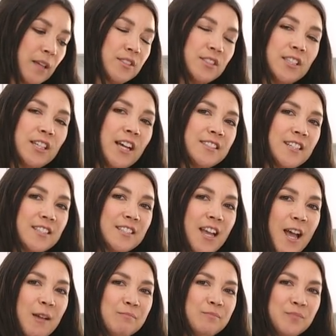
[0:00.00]
See you guys next
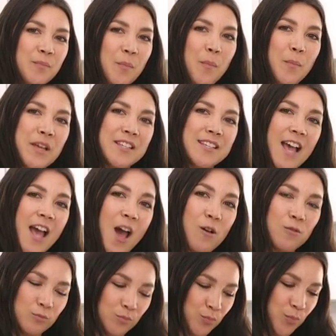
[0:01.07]
time. Peace
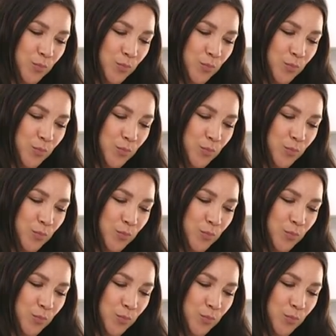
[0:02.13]
out.